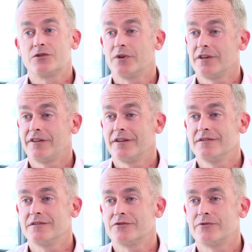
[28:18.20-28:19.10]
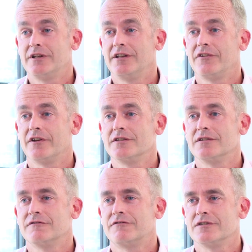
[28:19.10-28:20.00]
So one of the things that's really
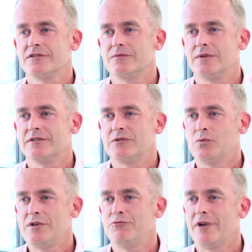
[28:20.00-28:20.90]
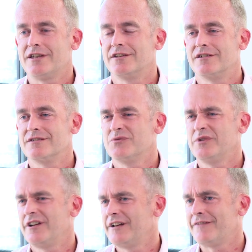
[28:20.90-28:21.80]
exciting for us as well is that we recognise that
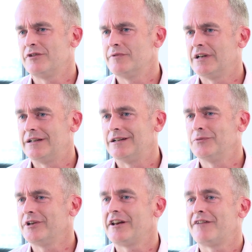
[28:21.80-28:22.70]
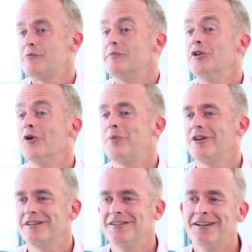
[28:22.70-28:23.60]
we don't have a
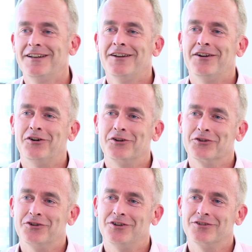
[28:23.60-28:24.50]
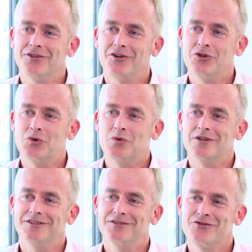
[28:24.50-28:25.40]
monopoly on the
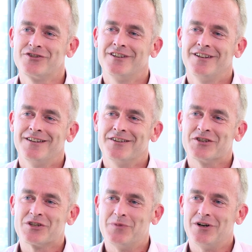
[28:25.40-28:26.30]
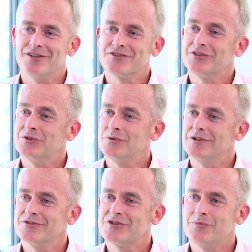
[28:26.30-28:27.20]
world's smarts and the
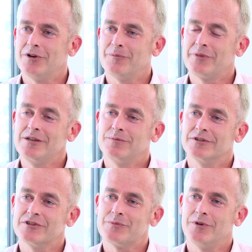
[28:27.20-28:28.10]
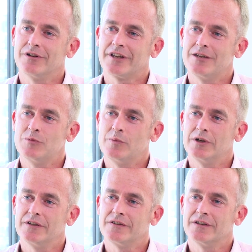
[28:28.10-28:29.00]
world's smart people and smart
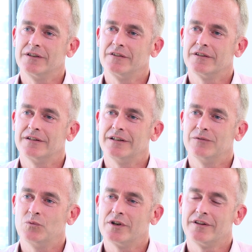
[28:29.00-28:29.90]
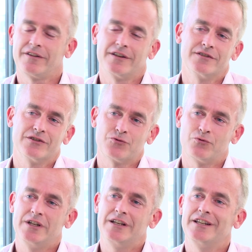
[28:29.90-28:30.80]
capabilities. And one of the things that's
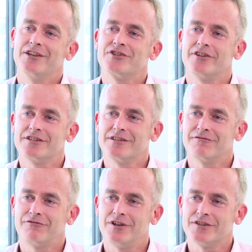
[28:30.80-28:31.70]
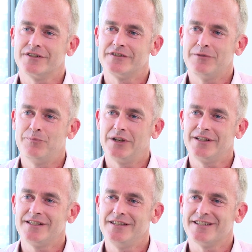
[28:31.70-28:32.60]
really exciting for us is the
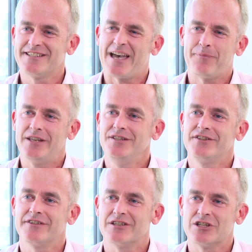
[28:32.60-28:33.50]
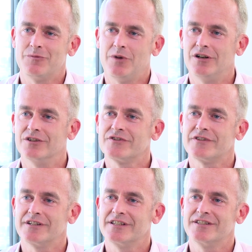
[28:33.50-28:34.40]
ability to tap into the smarts
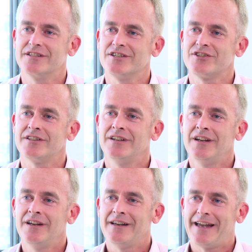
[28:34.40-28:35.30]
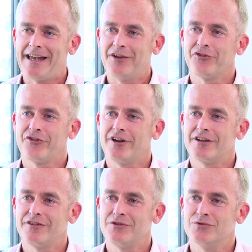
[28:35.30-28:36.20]
that exist
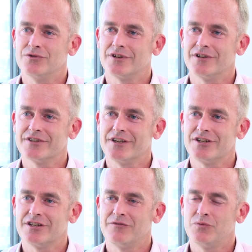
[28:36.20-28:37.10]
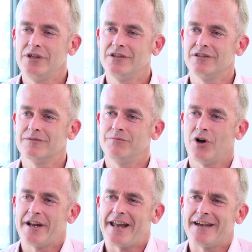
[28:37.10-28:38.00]
outside of the organisation. If we can
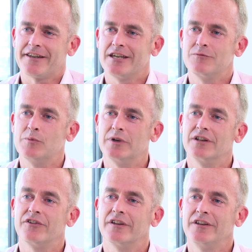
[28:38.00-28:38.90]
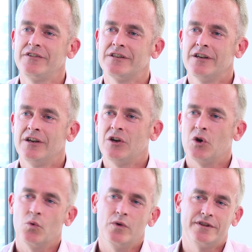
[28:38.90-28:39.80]
combine our capabilities
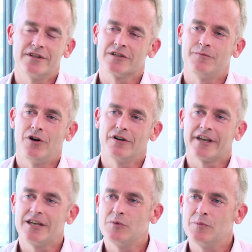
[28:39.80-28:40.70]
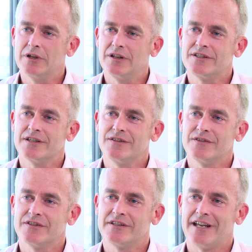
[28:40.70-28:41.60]
with the smart capabilities
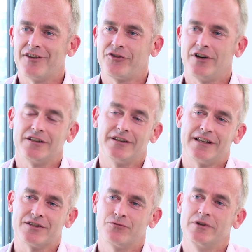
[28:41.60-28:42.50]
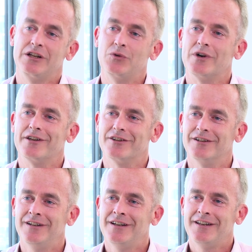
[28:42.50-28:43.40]
that sit outside, then that's really where
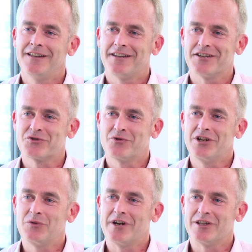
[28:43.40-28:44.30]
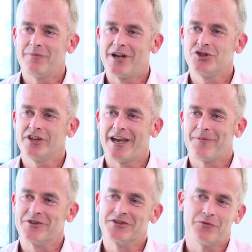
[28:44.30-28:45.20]
the magic
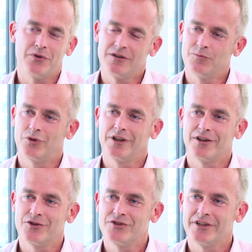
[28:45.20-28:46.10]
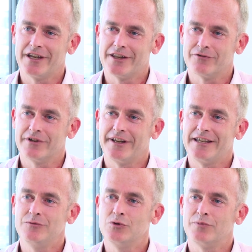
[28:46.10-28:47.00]
happens. If we can bring those together,
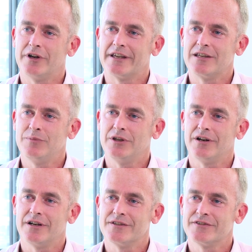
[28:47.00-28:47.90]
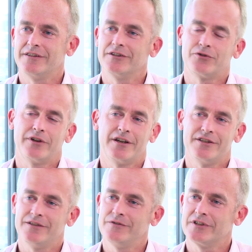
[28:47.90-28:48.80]
enabled by APIs, then the
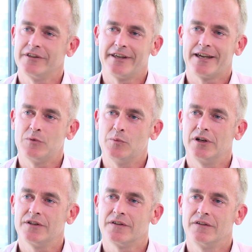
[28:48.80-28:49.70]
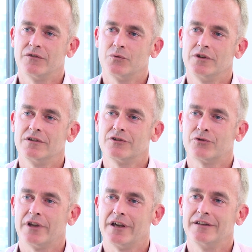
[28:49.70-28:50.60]
creativity, the capabilities that we can
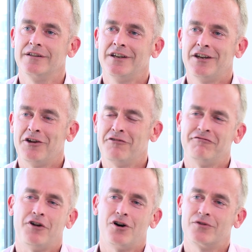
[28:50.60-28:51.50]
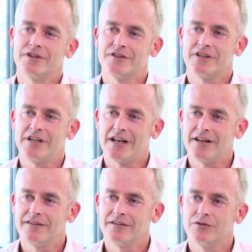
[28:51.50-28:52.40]
create far exceed
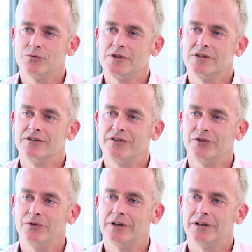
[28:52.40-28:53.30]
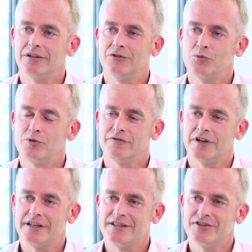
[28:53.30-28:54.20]
anything that we can do or
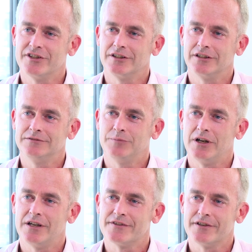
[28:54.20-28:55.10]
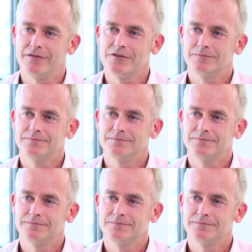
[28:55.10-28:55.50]
provide internally by ourselves.